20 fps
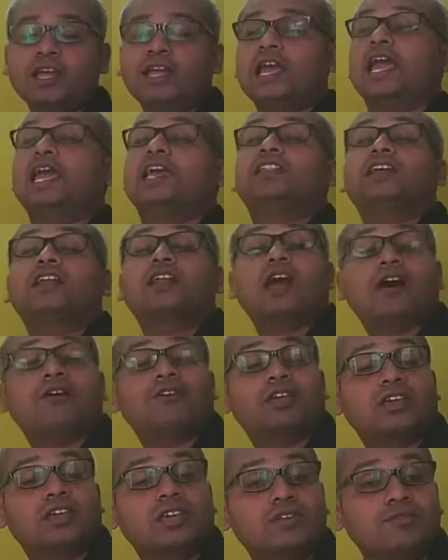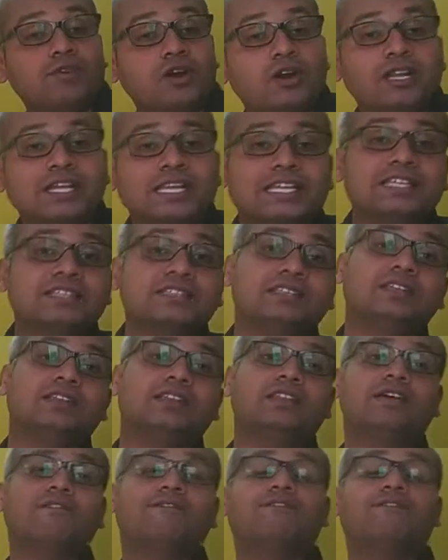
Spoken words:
Either our keyword is in the